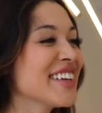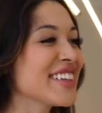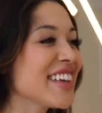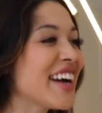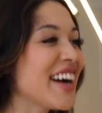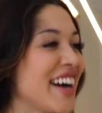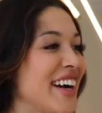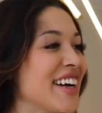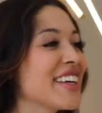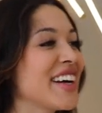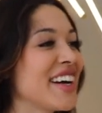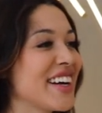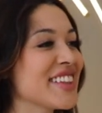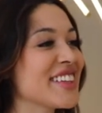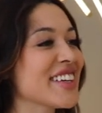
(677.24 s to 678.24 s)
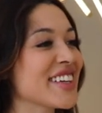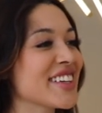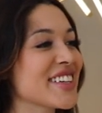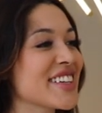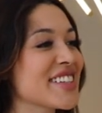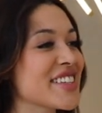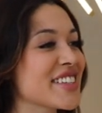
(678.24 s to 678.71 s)
Yeah. I think
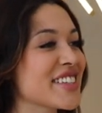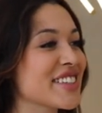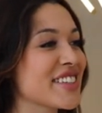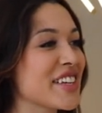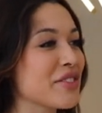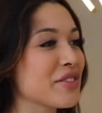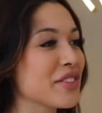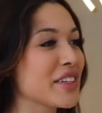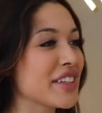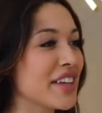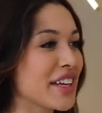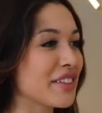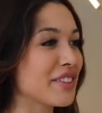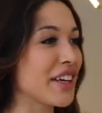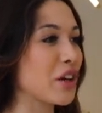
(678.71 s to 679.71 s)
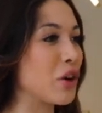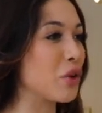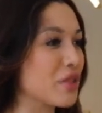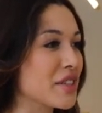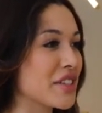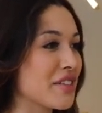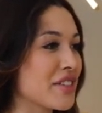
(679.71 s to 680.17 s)
it because it definitely kind of like
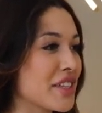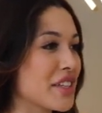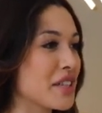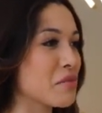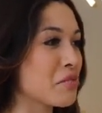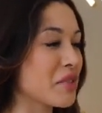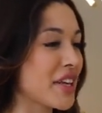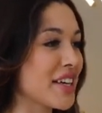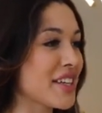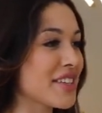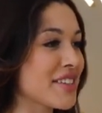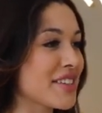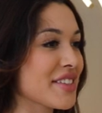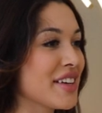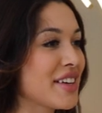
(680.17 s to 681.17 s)
holds everything in place.